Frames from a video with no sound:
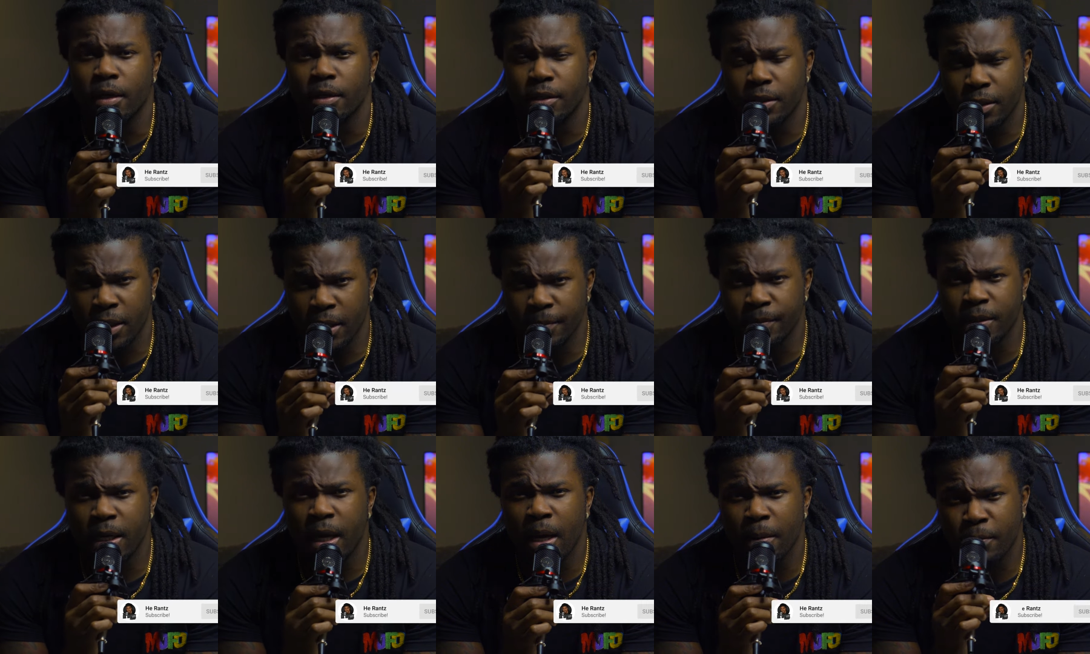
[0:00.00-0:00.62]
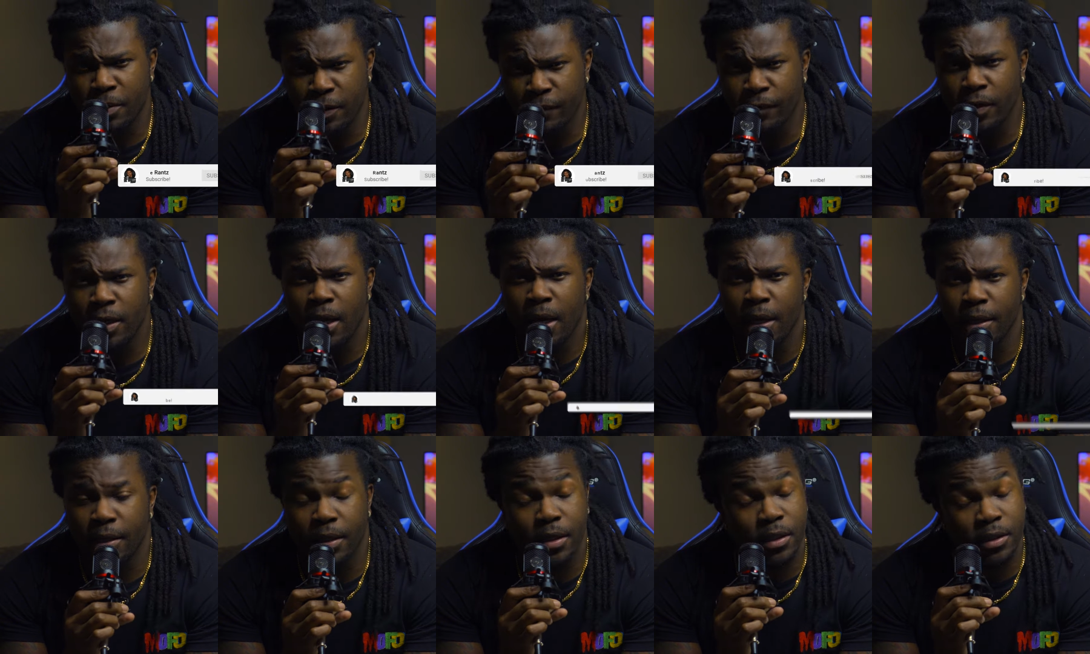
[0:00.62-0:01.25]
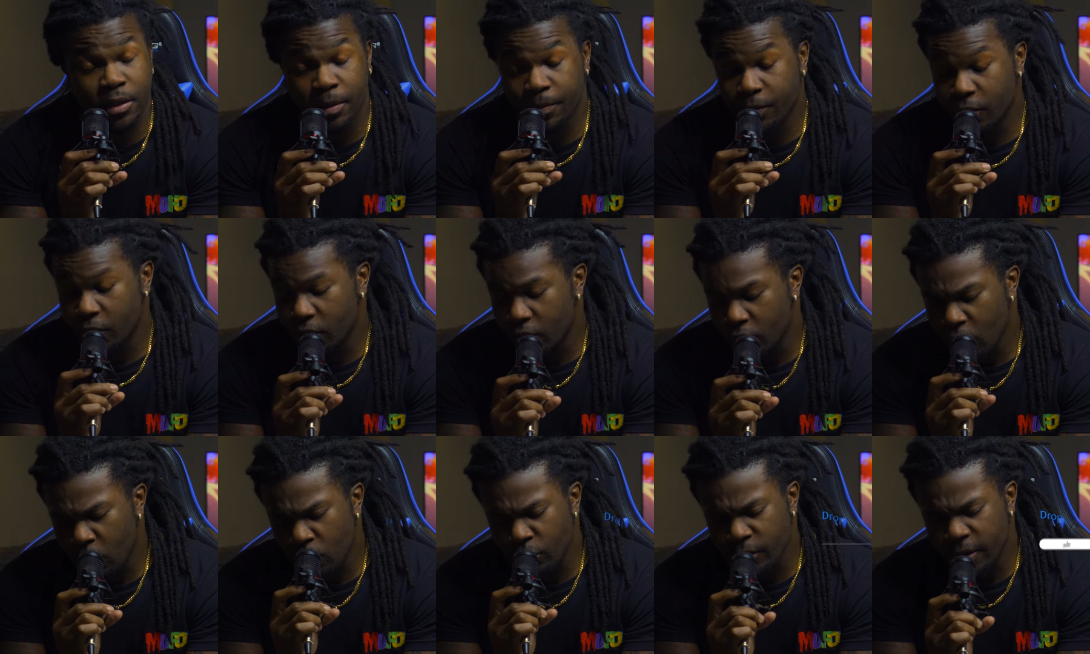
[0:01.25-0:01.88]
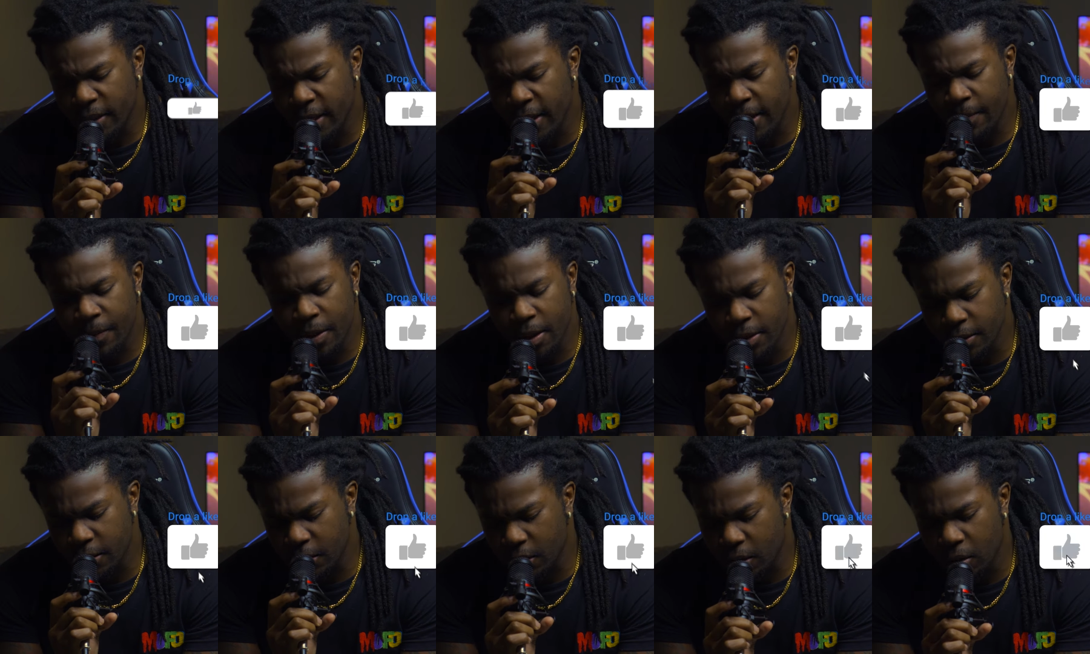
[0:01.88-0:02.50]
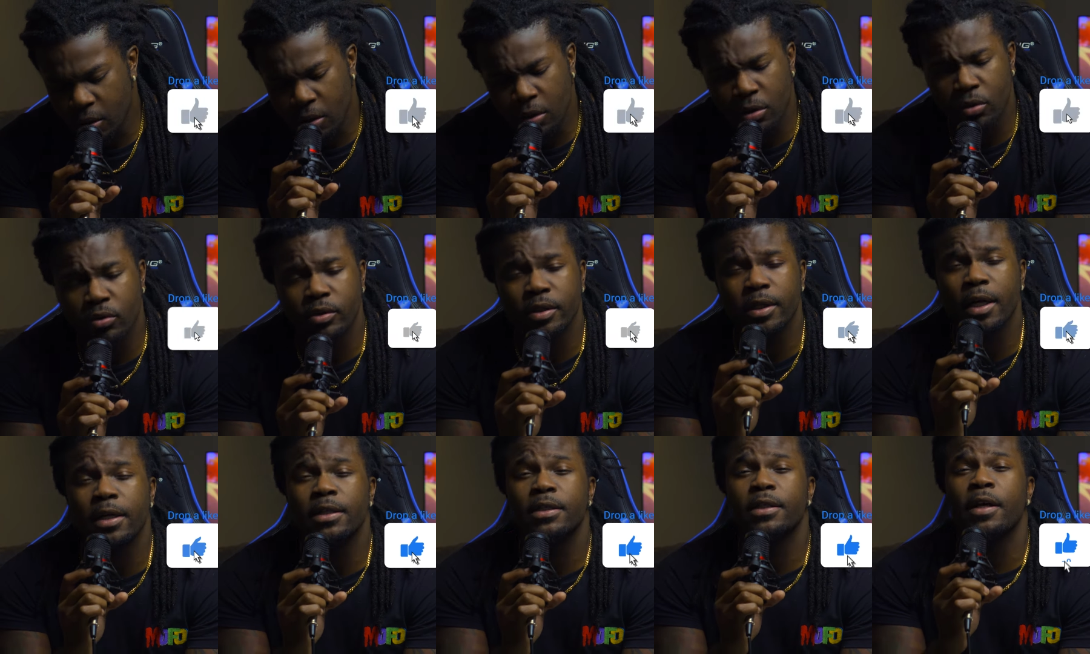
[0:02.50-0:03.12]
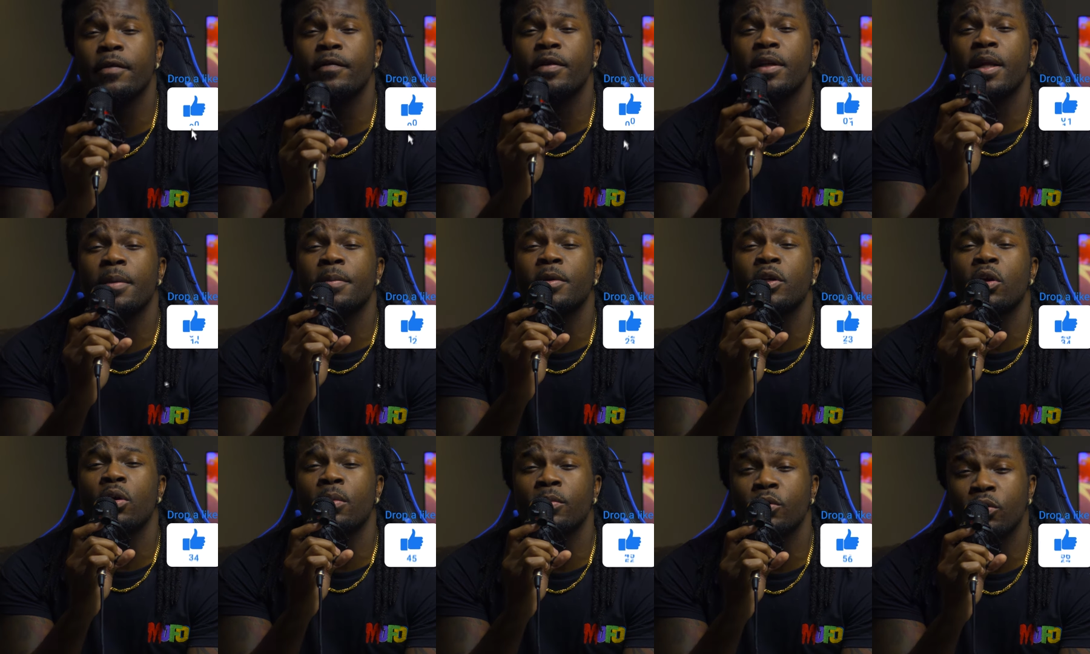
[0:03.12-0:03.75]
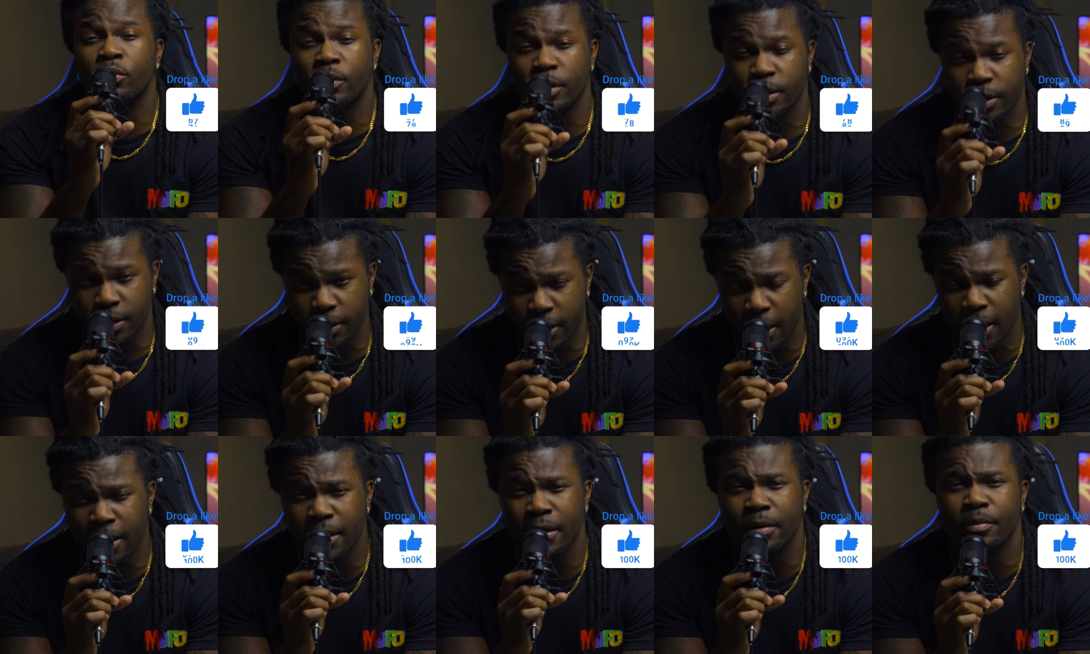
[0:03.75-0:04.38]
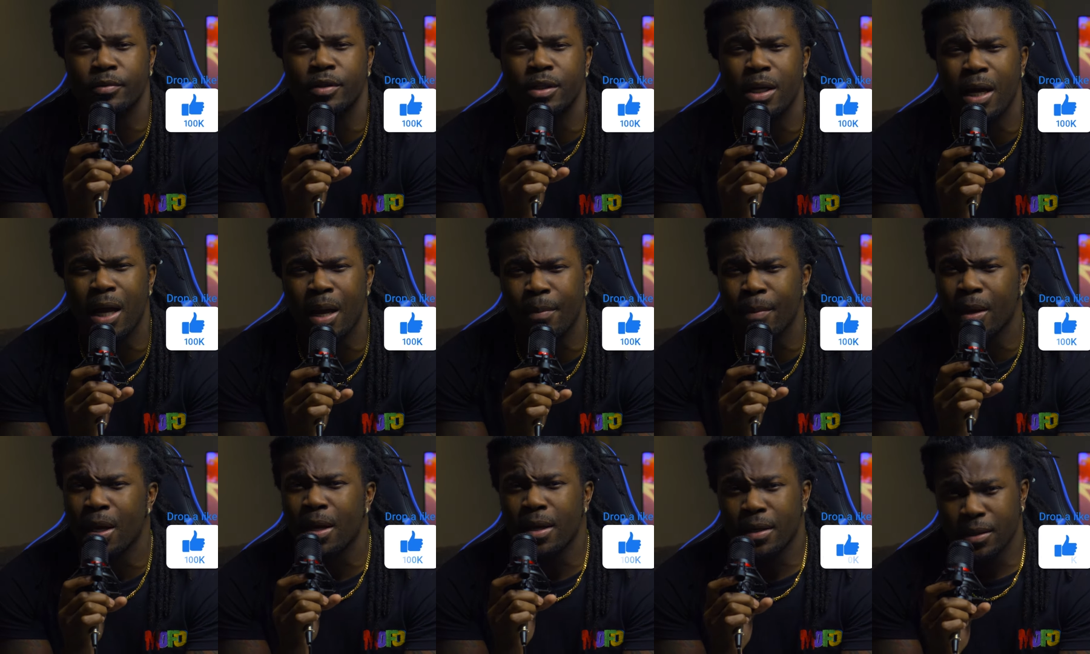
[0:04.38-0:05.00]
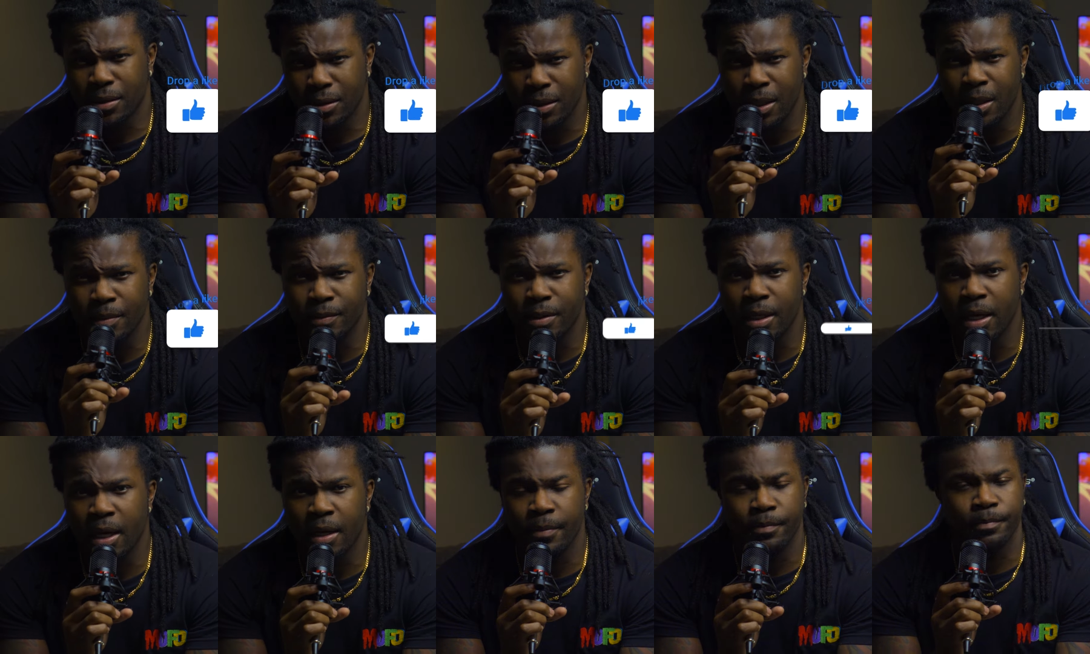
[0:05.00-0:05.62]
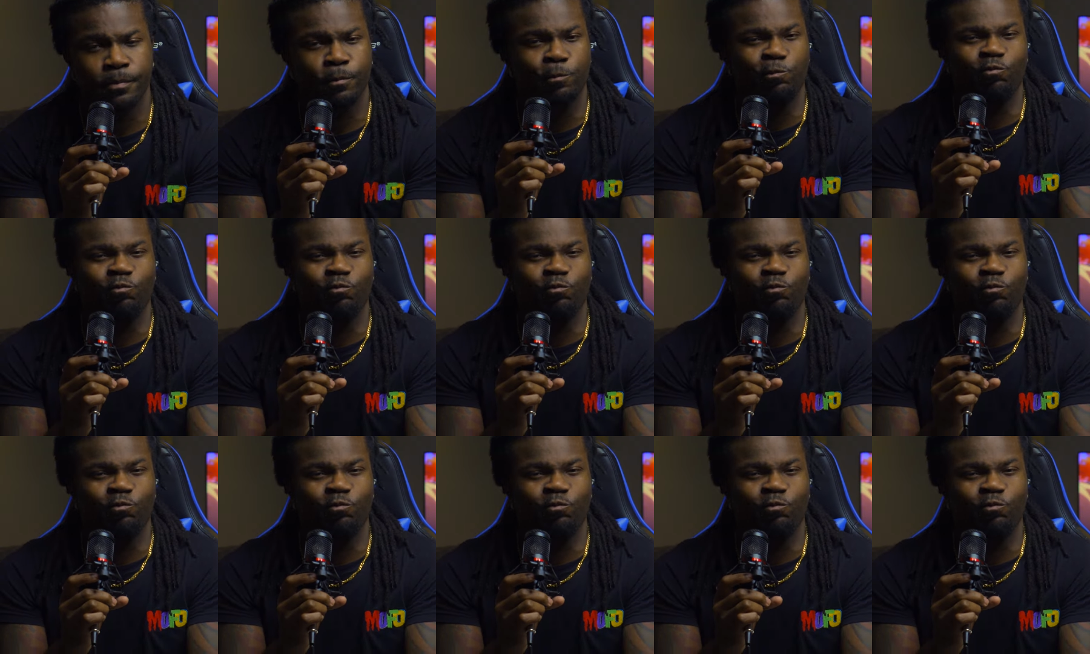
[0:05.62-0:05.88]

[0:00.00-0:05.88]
Same time, leave a like, because I'm so damn insecure in those likes that if you let me know I'm doing a stand-up job. Same time,